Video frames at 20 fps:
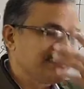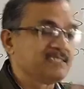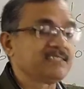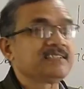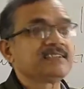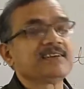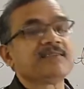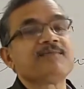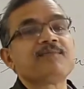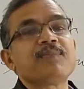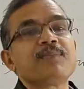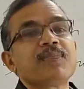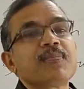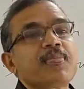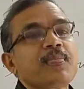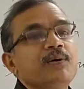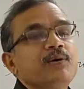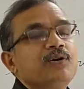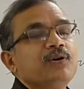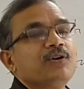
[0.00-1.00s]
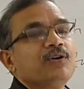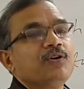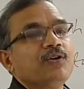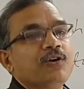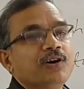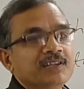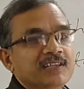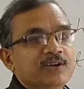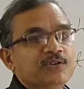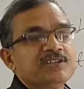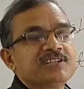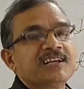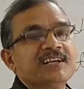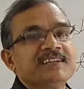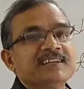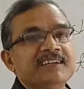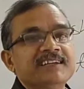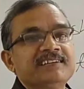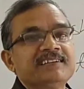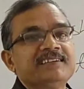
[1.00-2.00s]
sir, whether we
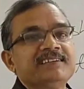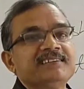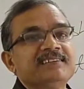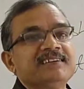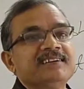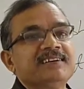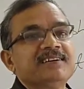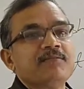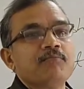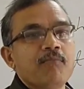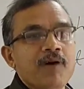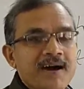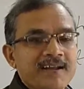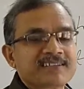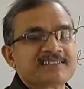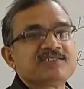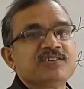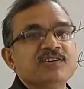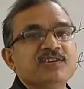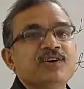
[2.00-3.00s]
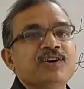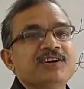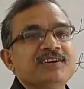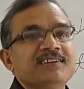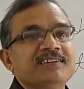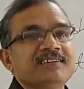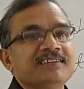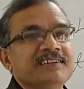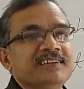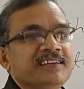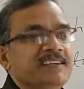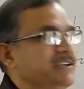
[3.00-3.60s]
shall get marks or not.